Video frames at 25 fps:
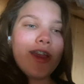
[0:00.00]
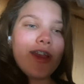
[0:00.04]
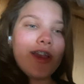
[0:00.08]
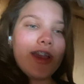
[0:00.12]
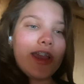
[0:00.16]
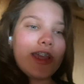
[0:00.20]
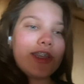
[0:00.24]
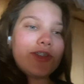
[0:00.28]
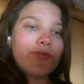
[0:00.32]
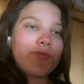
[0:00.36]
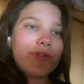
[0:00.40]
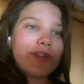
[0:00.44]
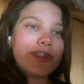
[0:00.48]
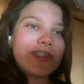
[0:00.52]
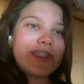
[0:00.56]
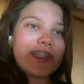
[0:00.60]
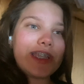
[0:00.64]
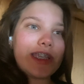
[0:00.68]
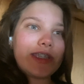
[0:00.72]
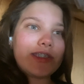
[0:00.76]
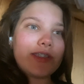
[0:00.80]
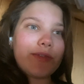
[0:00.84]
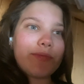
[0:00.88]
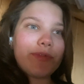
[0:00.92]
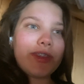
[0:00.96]
I just wanted to say
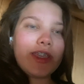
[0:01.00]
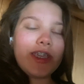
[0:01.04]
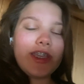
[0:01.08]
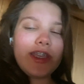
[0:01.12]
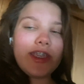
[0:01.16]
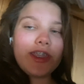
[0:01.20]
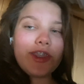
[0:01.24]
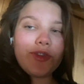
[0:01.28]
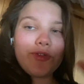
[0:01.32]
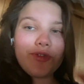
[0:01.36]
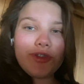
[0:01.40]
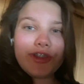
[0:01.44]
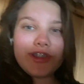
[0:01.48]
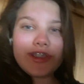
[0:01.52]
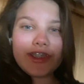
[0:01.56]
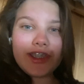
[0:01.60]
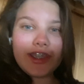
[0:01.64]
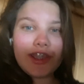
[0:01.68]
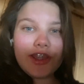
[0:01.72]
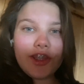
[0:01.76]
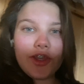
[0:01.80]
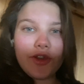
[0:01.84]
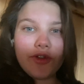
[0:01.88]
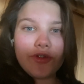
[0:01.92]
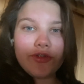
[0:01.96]
something. You can see
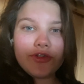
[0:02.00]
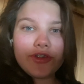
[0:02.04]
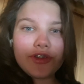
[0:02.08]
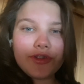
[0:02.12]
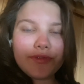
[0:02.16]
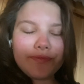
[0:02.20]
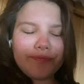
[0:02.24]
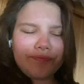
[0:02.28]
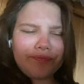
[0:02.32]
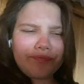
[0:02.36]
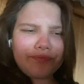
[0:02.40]
those,